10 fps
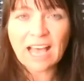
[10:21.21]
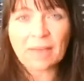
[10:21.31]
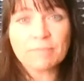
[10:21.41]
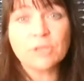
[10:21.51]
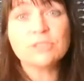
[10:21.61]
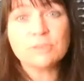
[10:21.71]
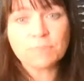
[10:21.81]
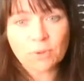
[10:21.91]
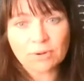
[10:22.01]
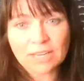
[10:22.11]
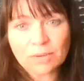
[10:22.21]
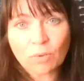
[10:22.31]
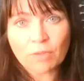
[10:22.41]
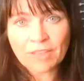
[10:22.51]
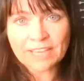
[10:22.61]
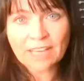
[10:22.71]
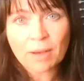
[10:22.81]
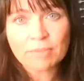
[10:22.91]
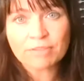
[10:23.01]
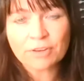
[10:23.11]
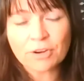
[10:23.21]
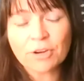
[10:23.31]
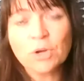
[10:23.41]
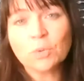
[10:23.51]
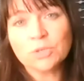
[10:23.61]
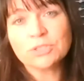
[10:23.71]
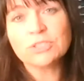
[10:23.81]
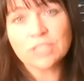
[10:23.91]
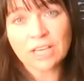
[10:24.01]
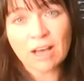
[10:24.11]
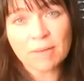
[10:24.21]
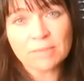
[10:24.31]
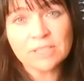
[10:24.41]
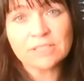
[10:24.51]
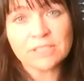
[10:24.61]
And most importantly, what they'd come for was to come